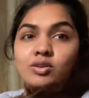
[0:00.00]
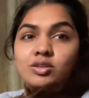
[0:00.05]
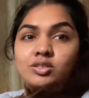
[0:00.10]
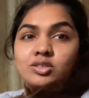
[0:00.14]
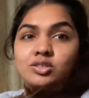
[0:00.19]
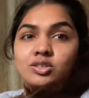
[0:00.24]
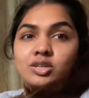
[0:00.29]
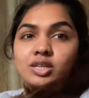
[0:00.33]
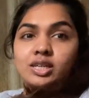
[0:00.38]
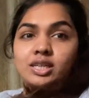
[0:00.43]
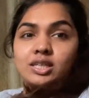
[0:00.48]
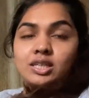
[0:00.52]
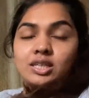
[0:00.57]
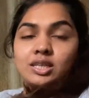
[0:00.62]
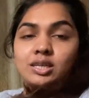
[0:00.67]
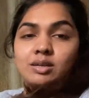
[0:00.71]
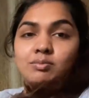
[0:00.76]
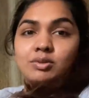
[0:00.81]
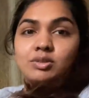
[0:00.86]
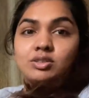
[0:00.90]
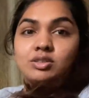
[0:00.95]
a stray
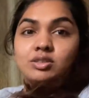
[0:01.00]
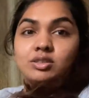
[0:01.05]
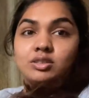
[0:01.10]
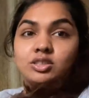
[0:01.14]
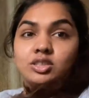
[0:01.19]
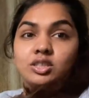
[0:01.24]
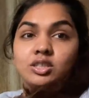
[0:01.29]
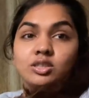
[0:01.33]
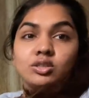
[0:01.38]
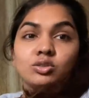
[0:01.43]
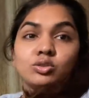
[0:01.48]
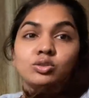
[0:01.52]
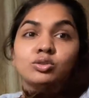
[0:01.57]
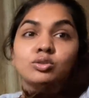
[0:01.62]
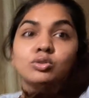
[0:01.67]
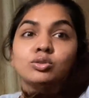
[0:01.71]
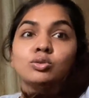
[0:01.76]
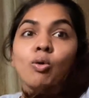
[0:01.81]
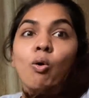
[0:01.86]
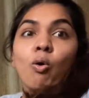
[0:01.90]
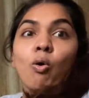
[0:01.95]
thing, but she's
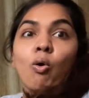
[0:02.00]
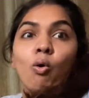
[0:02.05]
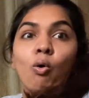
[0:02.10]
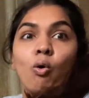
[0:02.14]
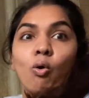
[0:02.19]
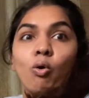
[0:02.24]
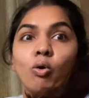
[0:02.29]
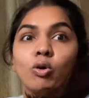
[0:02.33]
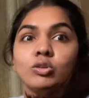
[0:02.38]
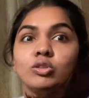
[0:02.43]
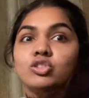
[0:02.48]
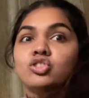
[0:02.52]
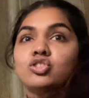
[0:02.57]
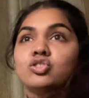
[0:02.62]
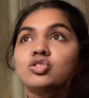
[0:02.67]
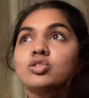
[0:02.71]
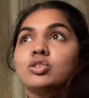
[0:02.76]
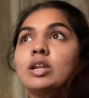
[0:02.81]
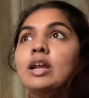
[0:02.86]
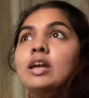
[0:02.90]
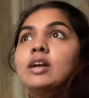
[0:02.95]
so
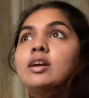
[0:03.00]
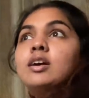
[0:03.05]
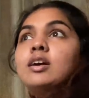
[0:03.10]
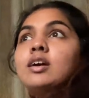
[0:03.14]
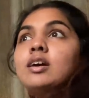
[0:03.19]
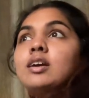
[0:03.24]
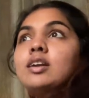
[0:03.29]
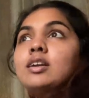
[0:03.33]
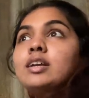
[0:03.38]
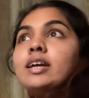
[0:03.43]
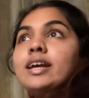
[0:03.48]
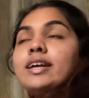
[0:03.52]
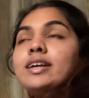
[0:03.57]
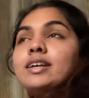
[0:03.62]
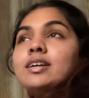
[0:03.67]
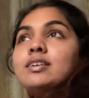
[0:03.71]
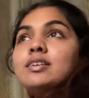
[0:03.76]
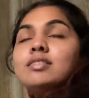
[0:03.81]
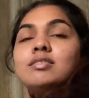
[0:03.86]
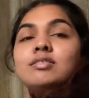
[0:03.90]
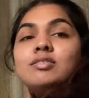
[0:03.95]

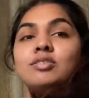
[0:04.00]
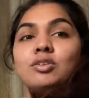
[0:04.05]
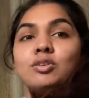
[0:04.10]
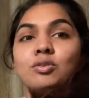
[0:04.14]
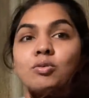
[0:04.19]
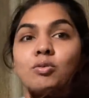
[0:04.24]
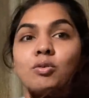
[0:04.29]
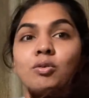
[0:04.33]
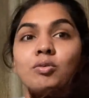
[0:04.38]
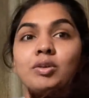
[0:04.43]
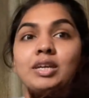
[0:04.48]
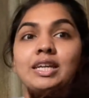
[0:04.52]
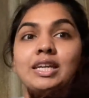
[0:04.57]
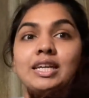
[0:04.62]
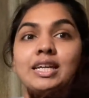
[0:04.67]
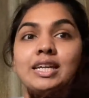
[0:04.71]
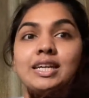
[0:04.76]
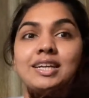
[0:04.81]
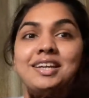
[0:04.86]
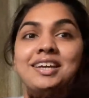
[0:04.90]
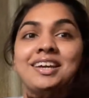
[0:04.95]
like, you know,
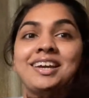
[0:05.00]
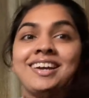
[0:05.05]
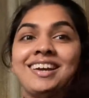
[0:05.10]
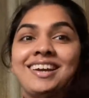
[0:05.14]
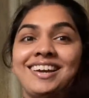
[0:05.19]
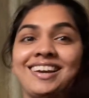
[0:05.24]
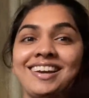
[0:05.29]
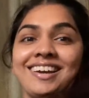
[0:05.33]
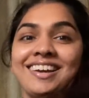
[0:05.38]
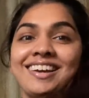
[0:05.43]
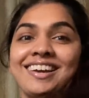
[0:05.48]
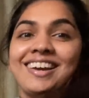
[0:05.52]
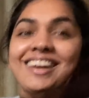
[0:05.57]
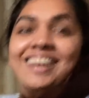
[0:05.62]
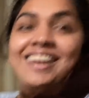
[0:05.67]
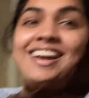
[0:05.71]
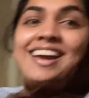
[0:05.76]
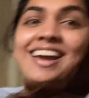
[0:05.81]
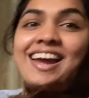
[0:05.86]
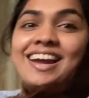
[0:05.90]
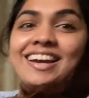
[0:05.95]
needy
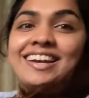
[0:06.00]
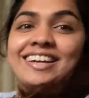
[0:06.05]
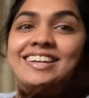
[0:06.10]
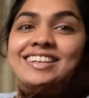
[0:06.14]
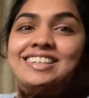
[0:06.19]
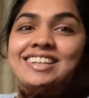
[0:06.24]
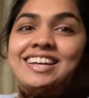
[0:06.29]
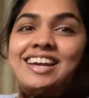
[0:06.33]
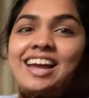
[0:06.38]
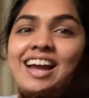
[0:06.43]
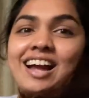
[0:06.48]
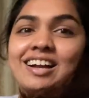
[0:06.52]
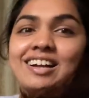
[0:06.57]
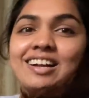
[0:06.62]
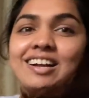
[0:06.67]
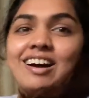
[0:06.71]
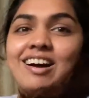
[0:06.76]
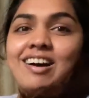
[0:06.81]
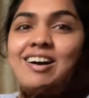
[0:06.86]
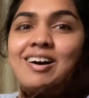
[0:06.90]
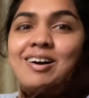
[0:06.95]
and
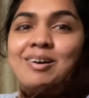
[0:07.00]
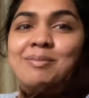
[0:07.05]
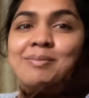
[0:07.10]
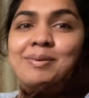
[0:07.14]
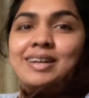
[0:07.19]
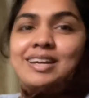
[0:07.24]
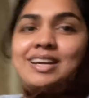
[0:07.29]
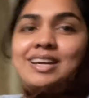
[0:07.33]
calm, and